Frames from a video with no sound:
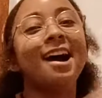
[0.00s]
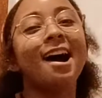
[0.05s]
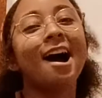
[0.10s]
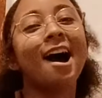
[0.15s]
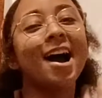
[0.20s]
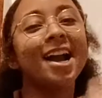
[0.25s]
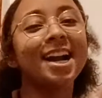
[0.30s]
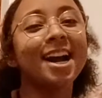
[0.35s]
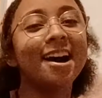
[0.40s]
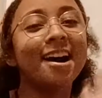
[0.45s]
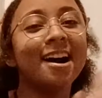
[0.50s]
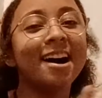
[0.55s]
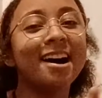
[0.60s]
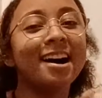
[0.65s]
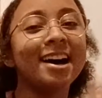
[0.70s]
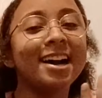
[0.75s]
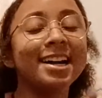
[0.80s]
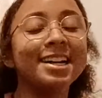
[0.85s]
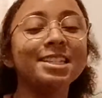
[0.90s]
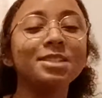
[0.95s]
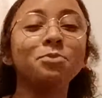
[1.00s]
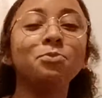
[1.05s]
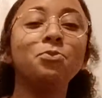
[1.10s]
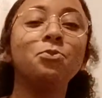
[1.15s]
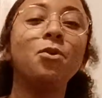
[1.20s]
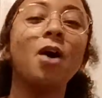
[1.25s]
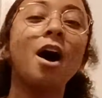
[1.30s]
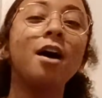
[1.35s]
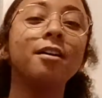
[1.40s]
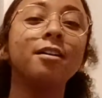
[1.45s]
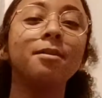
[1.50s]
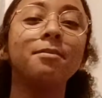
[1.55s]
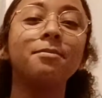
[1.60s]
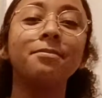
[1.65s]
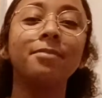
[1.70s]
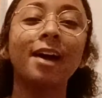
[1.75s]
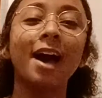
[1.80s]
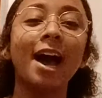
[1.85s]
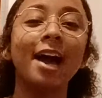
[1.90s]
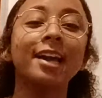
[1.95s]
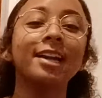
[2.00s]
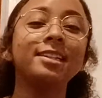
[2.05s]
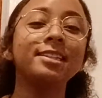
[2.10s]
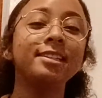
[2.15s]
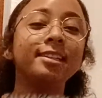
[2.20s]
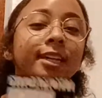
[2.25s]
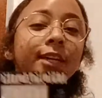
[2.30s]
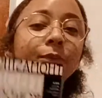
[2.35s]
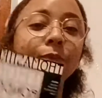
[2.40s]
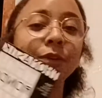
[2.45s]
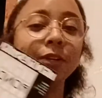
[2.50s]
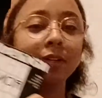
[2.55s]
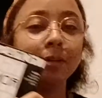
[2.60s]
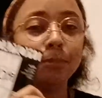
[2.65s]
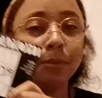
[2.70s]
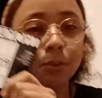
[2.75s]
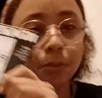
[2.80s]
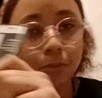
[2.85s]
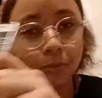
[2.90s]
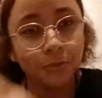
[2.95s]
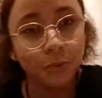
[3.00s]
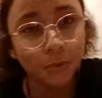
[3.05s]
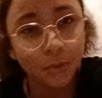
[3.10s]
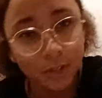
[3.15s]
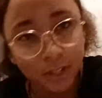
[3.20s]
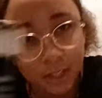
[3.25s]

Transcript: Hi guys, welcome back, and today we're going to be reviewing